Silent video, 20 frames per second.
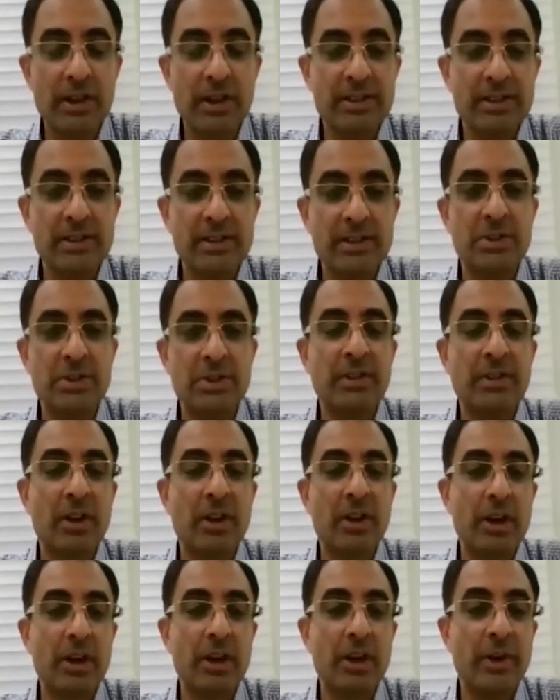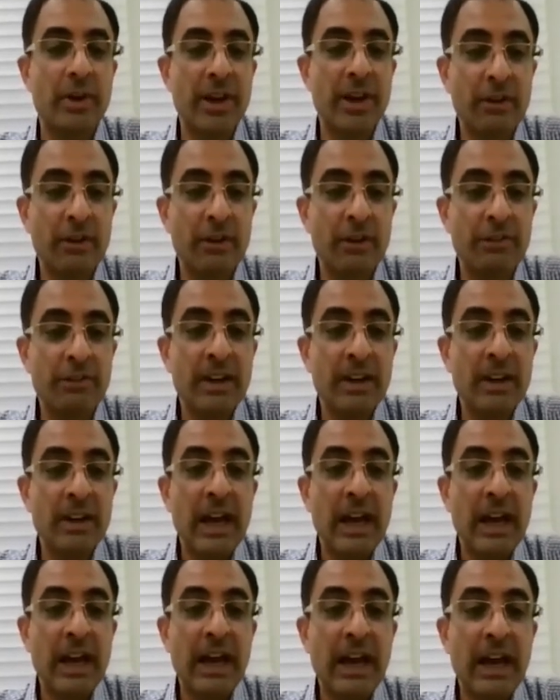reasons which we are all aware of.
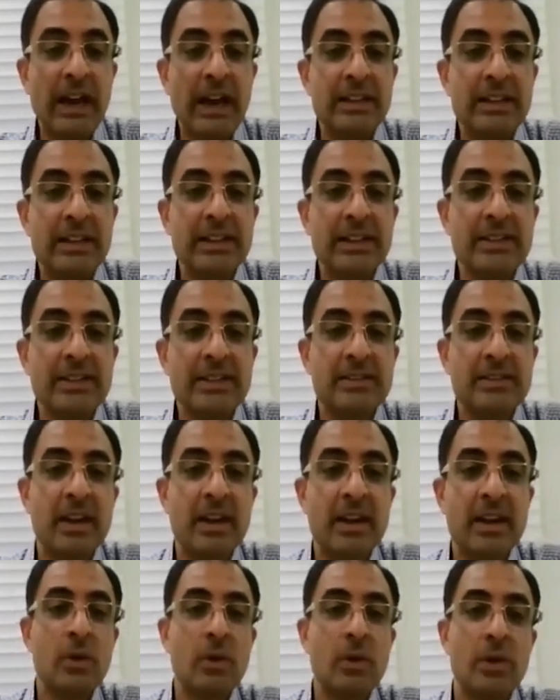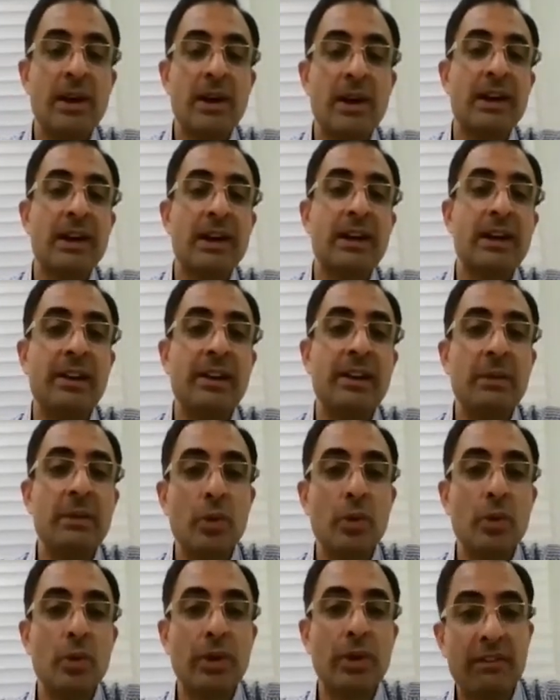This is how early
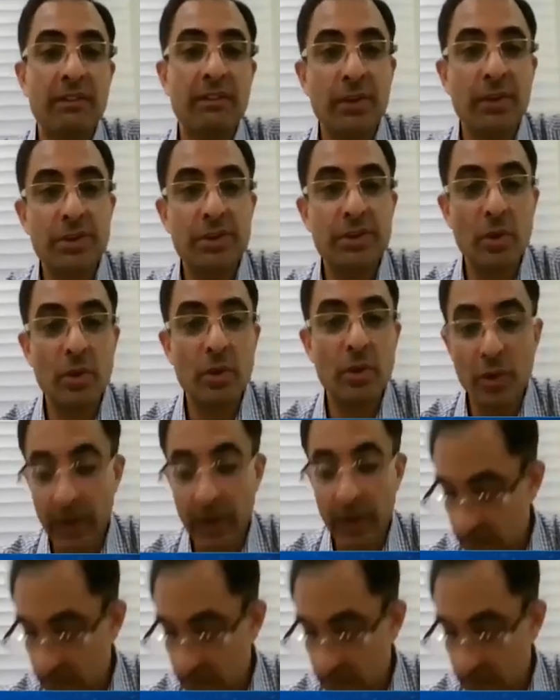pleural effusion would look